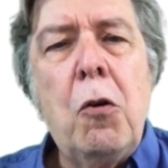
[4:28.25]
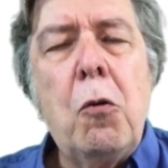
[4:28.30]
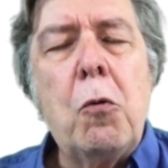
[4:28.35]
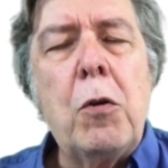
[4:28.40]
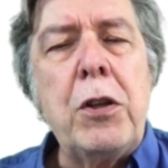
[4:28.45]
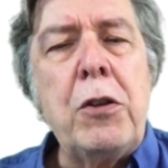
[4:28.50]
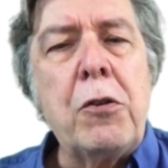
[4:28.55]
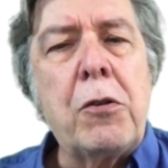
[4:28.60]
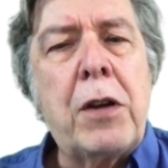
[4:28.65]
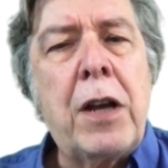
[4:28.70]

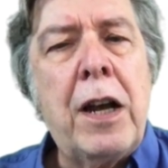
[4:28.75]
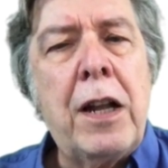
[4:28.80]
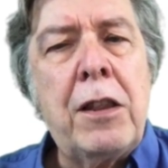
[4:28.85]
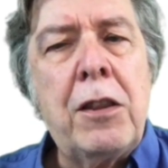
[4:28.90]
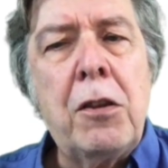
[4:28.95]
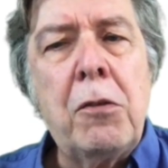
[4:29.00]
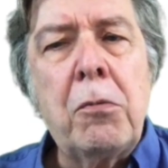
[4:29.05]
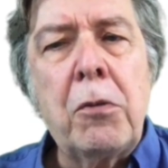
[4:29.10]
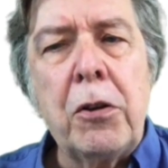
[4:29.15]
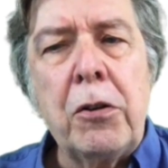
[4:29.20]
When you cut
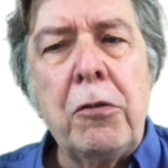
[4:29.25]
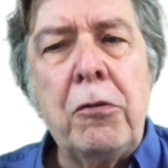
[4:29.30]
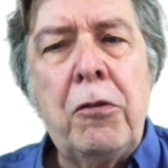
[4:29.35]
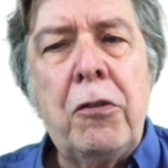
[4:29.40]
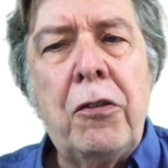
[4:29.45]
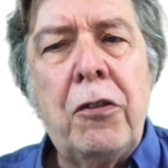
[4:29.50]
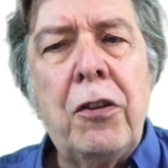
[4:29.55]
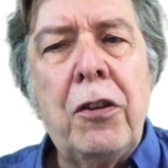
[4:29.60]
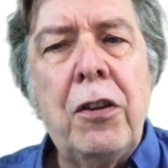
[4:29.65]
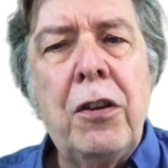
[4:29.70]
the
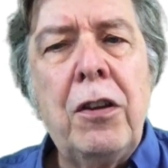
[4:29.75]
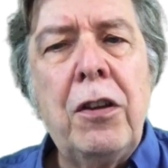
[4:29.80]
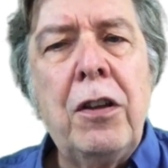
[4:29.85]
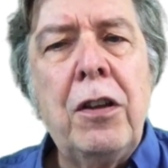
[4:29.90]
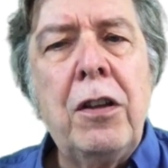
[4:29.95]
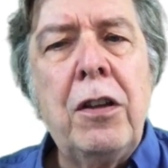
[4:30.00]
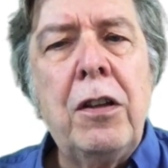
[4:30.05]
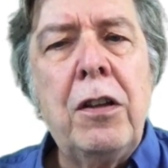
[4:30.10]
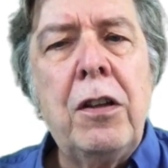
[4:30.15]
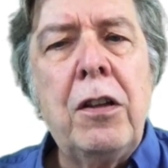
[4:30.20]
roots,
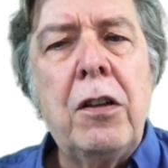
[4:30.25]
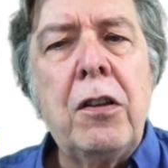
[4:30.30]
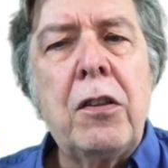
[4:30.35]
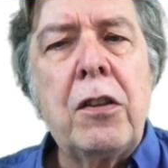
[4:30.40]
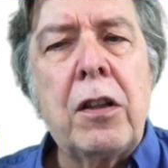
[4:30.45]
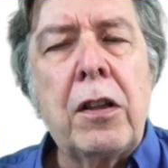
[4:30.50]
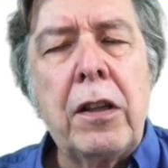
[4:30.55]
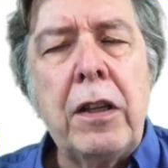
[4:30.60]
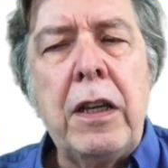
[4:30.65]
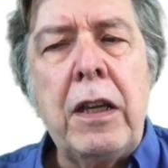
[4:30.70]

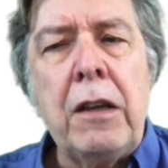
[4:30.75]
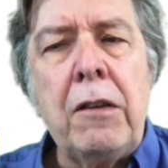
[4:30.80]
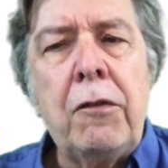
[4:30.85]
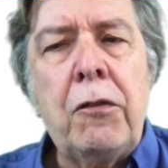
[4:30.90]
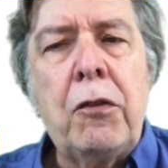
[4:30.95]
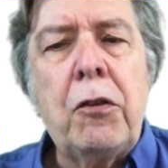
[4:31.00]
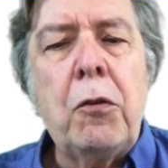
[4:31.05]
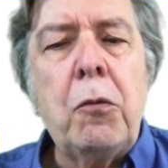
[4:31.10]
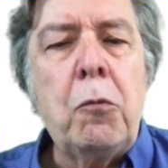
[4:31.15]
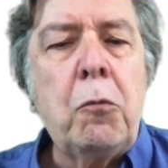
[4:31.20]
the
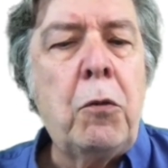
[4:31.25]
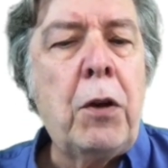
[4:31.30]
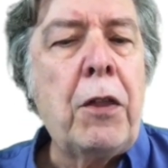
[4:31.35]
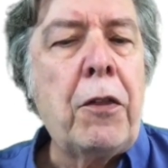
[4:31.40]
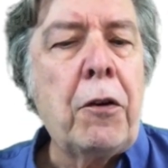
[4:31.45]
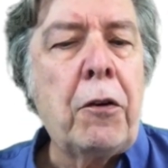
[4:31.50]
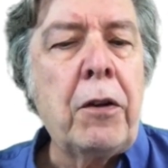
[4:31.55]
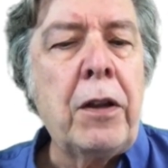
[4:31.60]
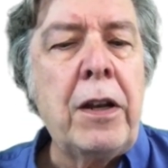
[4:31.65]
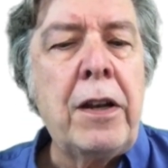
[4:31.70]
leaves
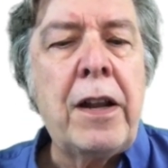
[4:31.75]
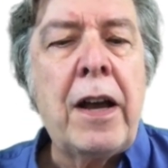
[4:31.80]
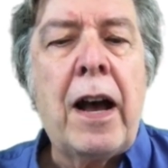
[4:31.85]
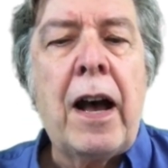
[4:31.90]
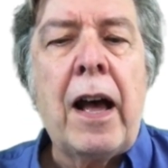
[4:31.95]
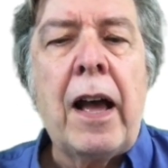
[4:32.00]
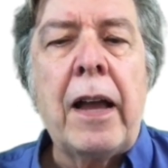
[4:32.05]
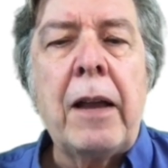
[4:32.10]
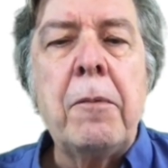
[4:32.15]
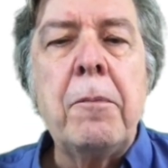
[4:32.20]
wither and
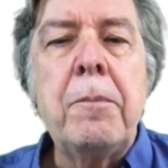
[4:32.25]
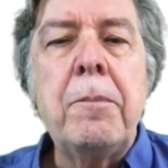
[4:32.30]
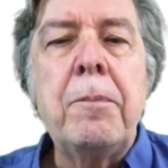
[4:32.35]
die.